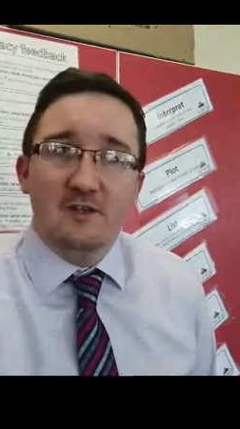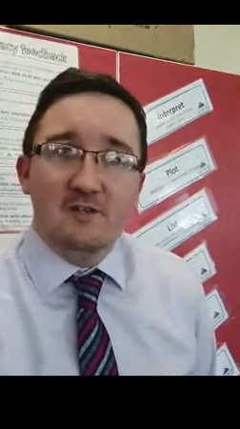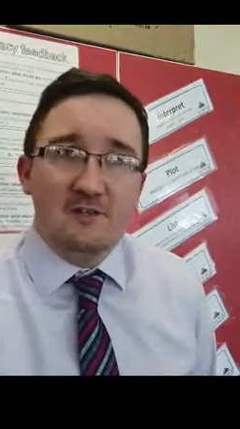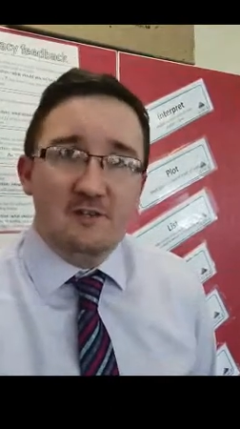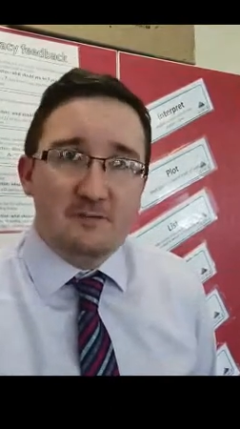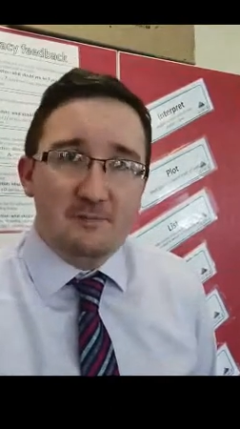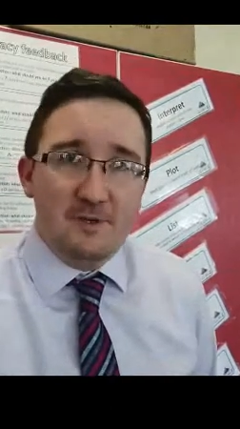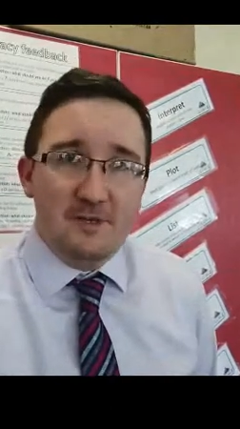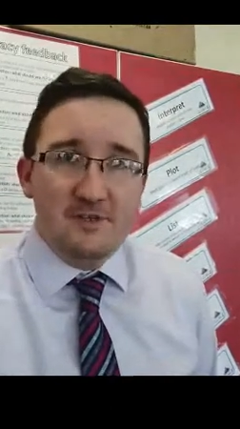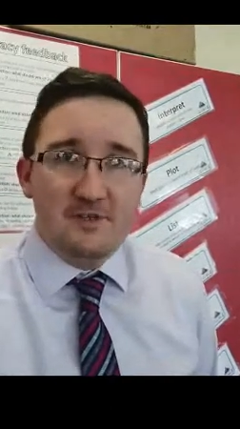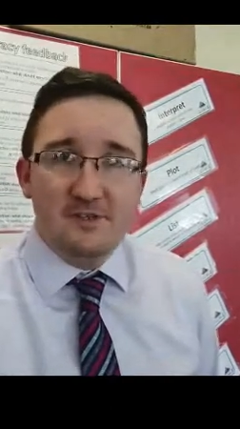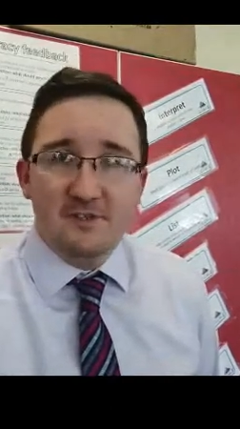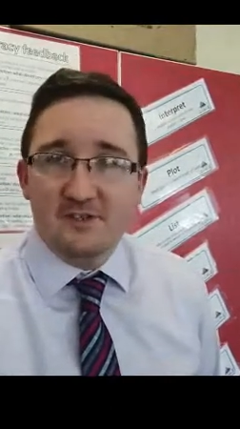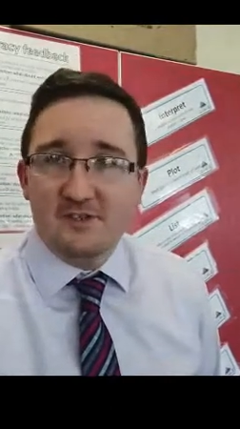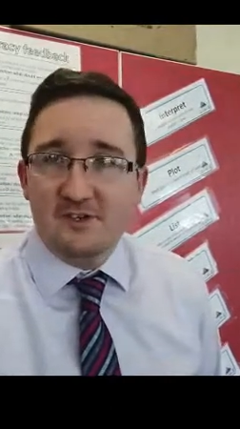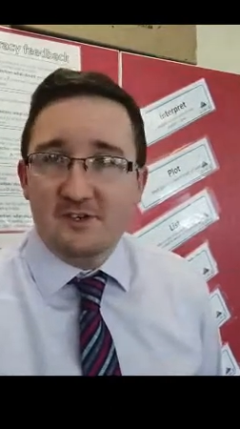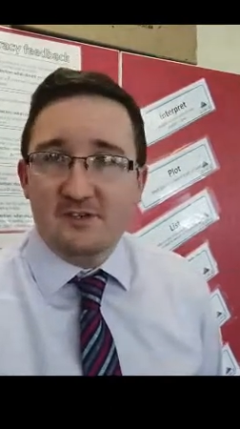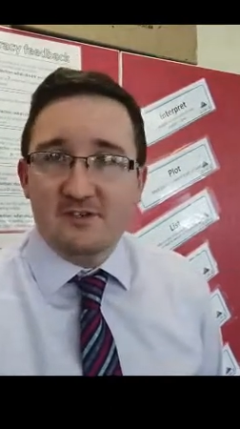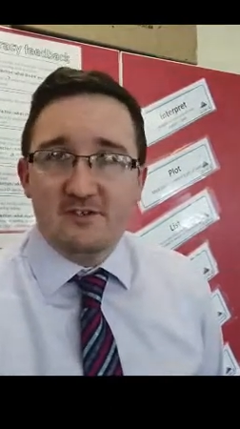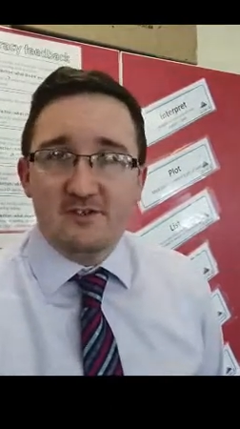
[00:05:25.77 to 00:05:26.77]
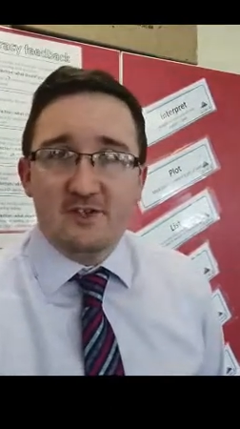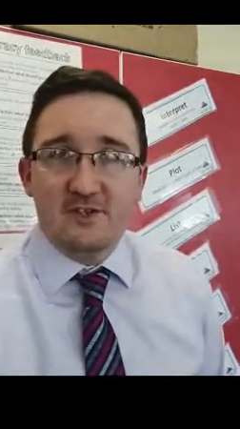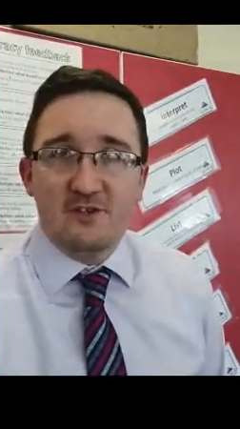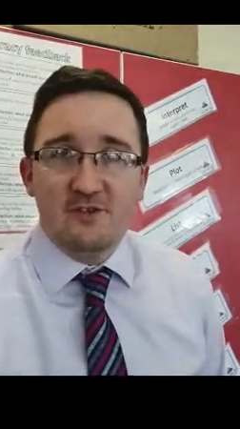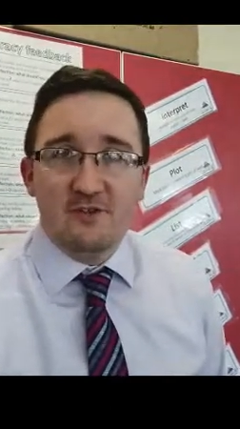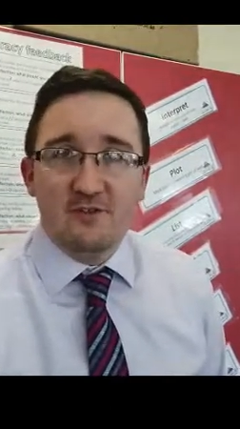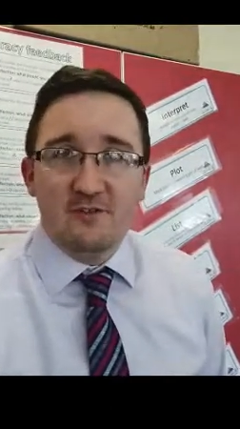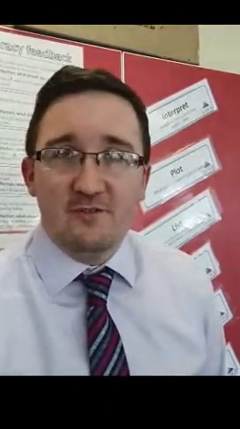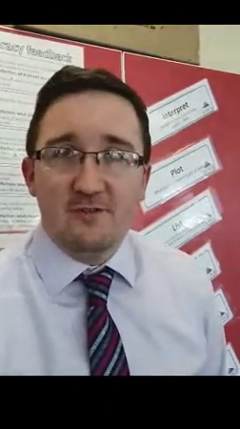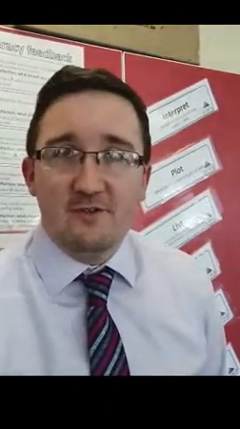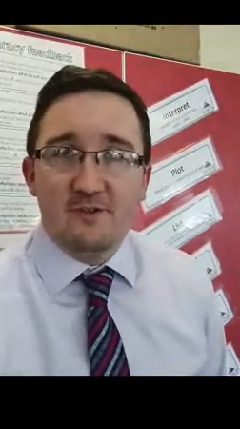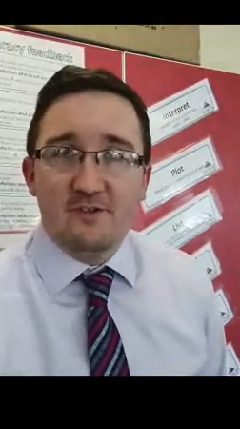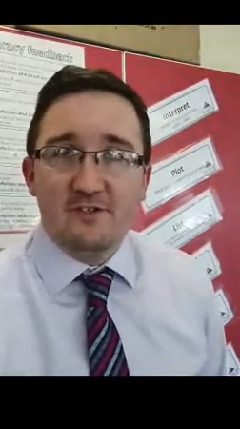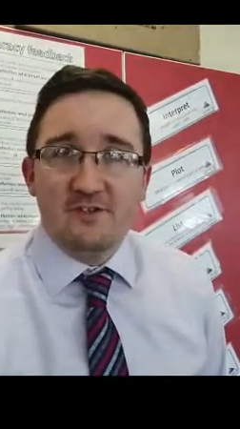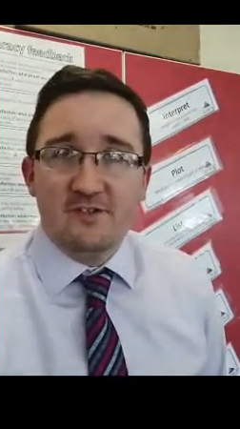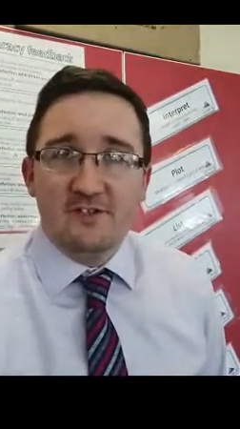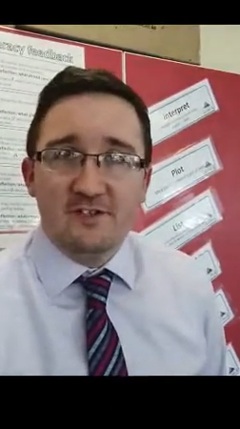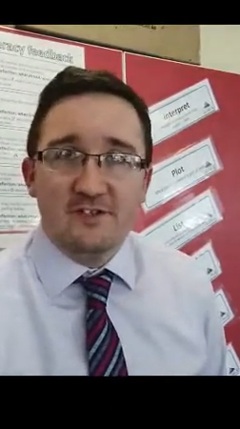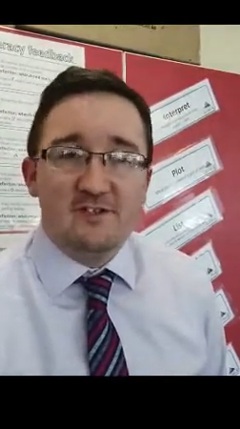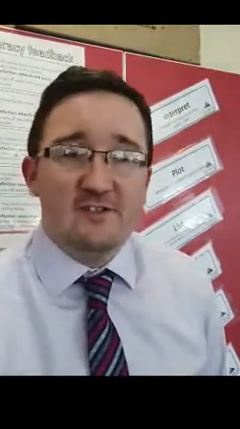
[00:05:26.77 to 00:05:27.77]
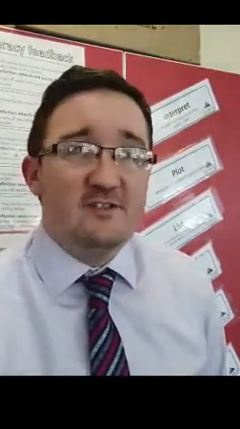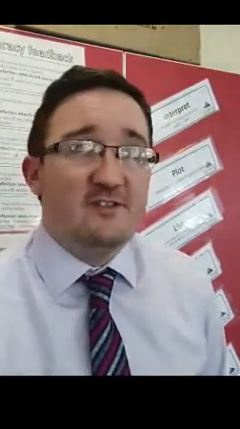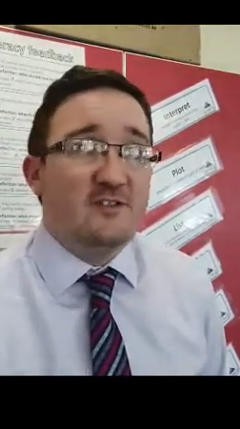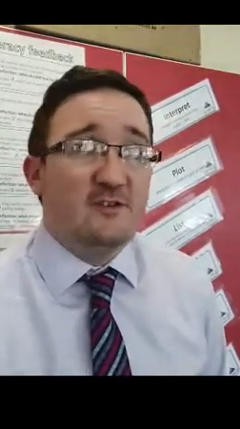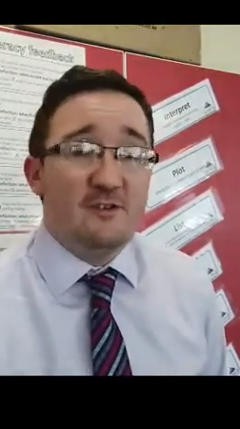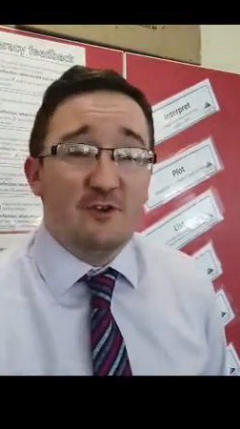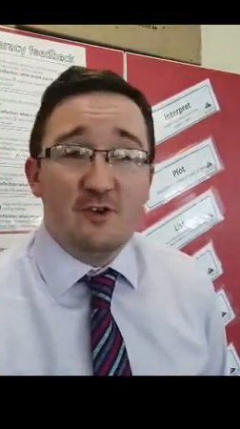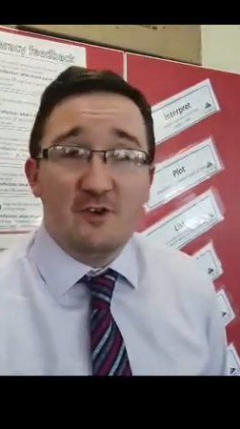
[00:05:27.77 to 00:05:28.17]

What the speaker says: speak to your science teacher in the first instance or